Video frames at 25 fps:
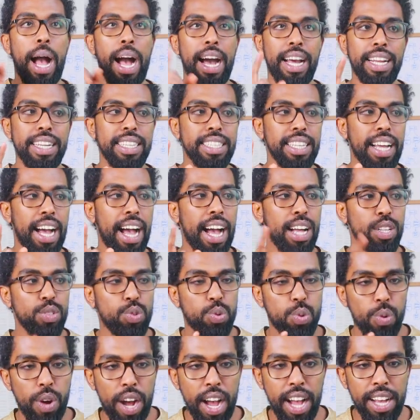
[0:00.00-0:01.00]
And
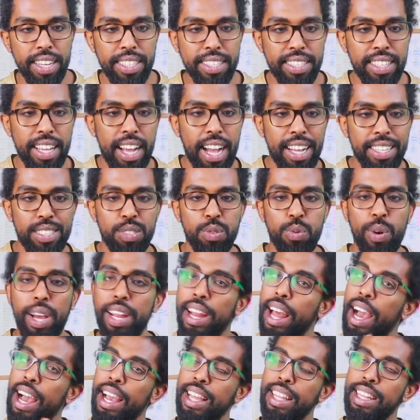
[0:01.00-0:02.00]
to add that,
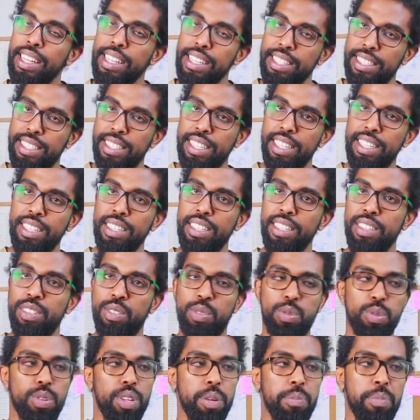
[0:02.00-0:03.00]
when I listen
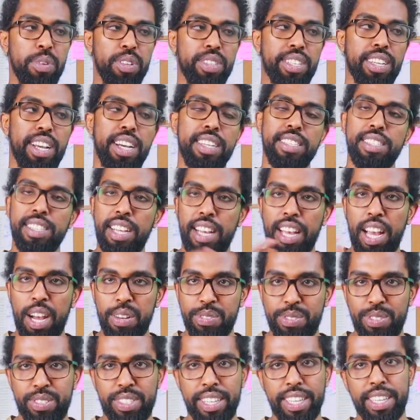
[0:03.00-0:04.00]
to the podcast, I
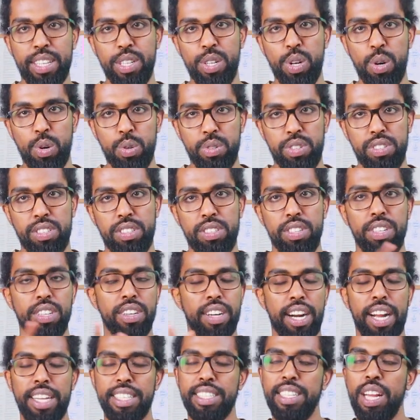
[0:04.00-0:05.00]
have to take notes.
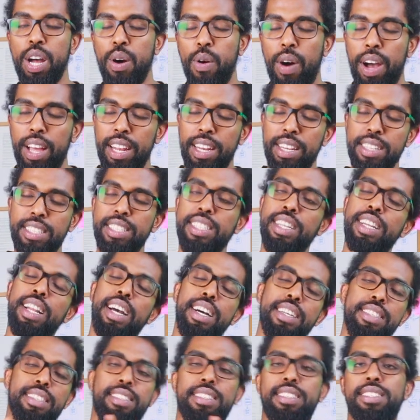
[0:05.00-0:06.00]
Right now, I listen
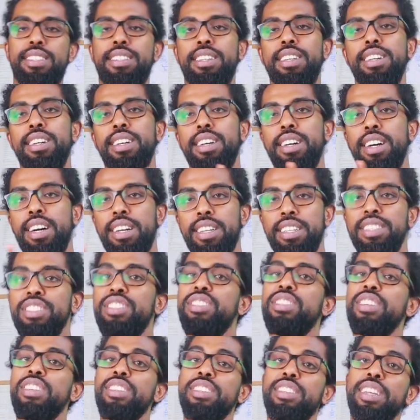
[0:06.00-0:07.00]
as an
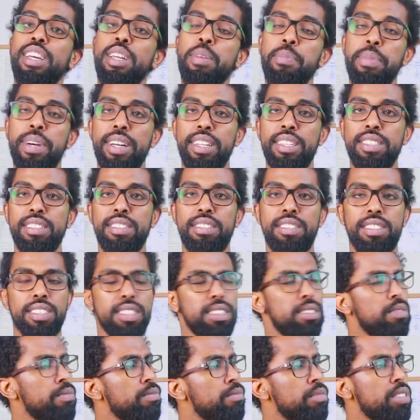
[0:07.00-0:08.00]
entertainment,
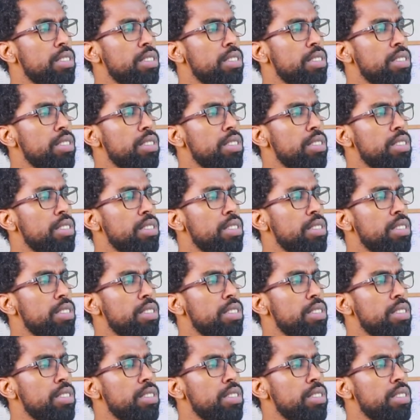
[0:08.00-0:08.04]
as